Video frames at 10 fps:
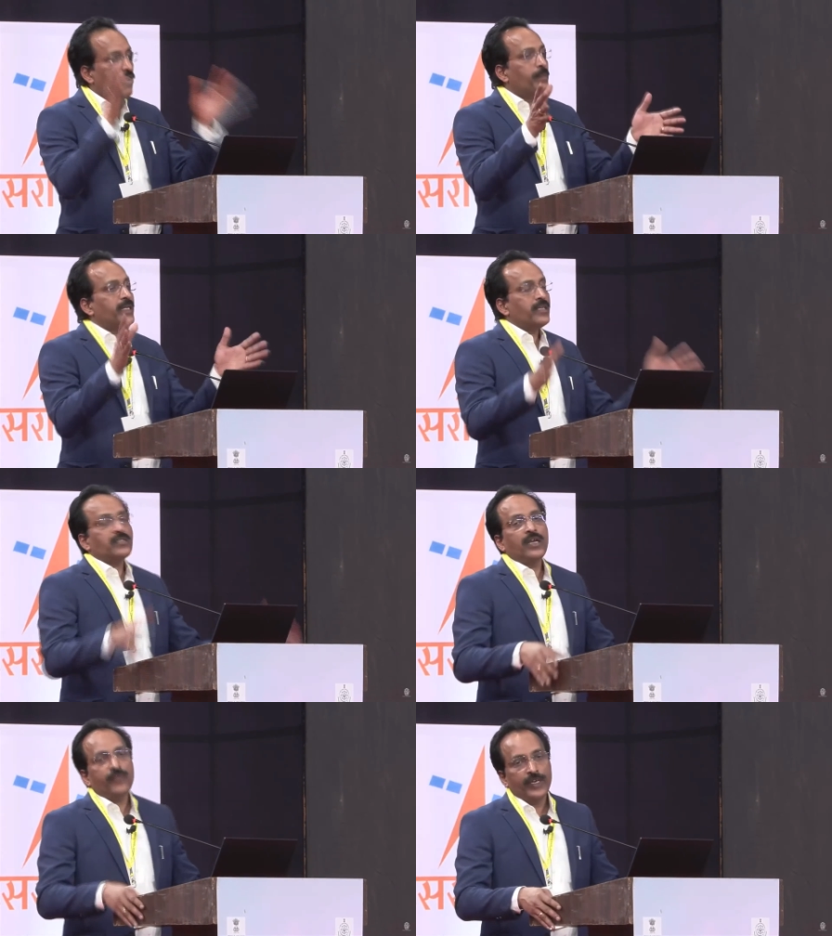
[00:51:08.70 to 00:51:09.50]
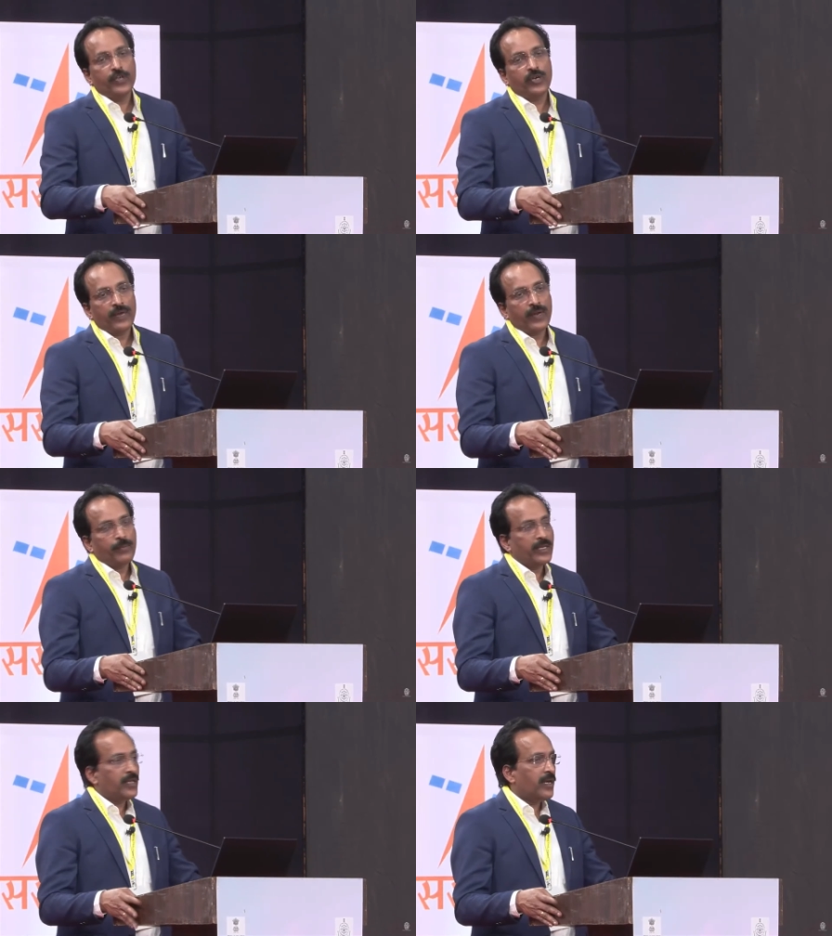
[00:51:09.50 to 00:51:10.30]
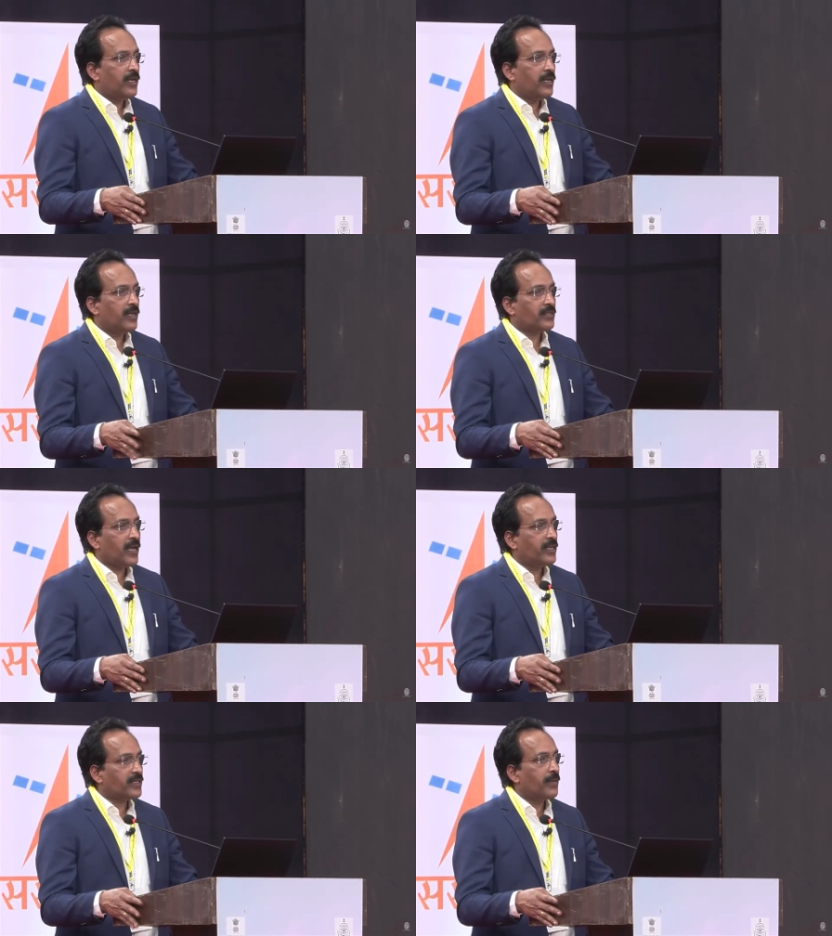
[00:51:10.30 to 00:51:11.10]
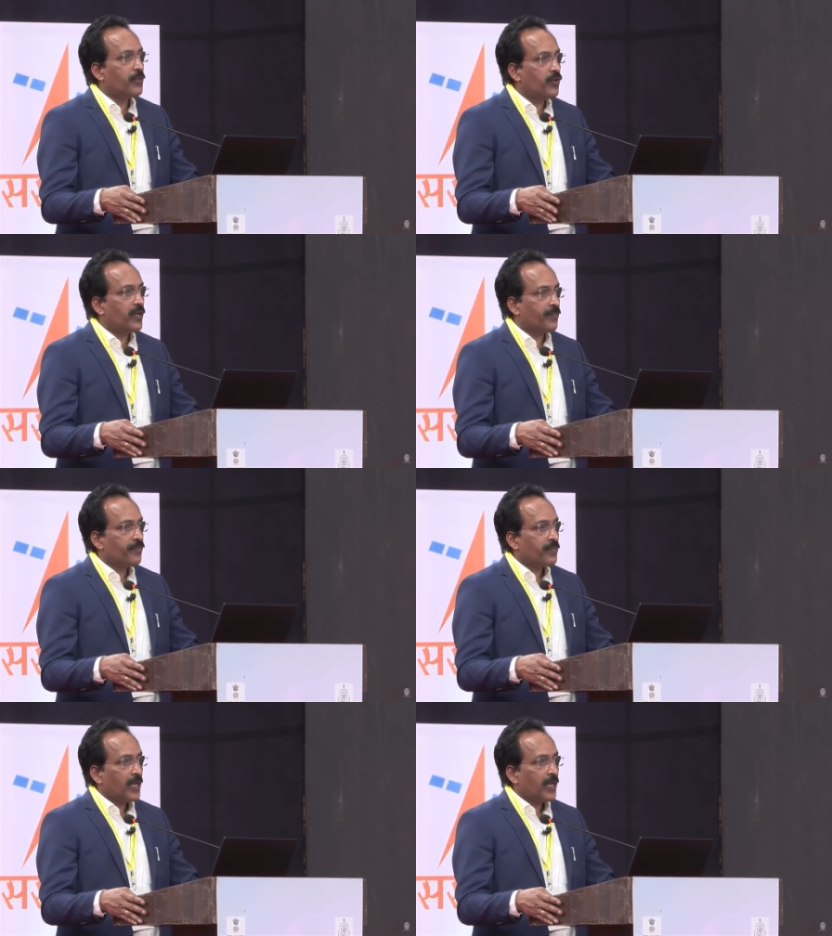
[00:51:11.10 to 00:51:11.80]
competence that we need to develop in the Indian science community.